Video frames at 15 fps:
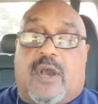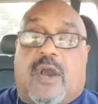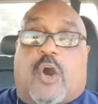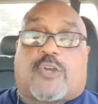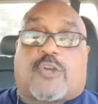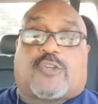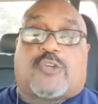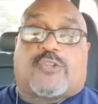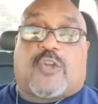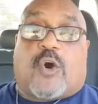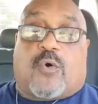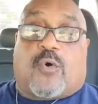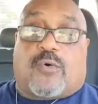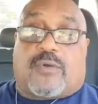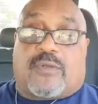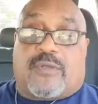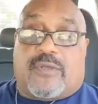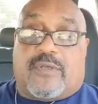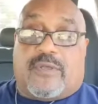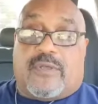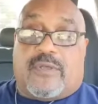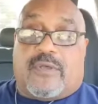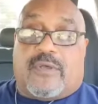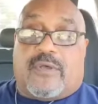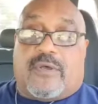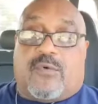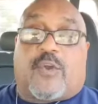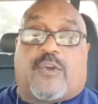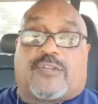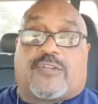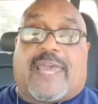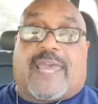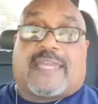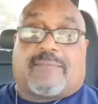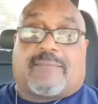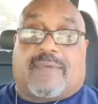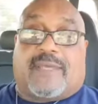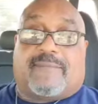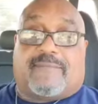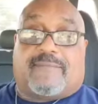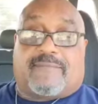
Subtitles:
because you know where you're taking me.